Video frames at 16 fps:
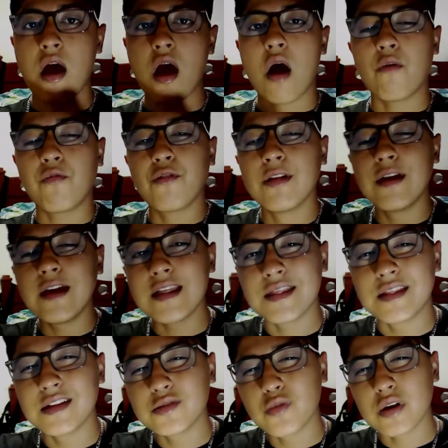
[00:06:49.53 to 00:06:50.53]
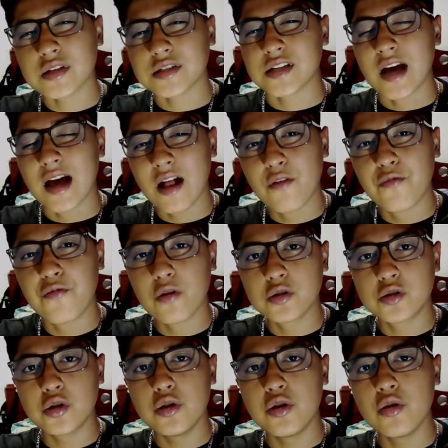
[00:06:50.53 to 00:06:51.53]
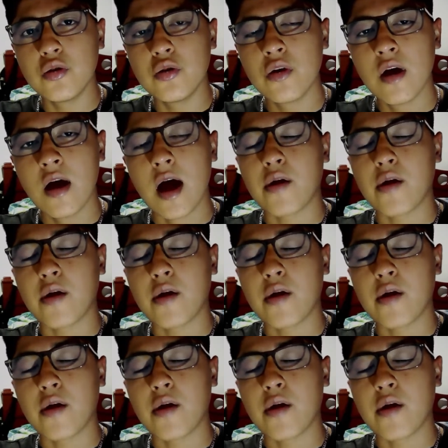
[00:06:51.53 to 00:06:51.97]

Hopefully this was helpful to you.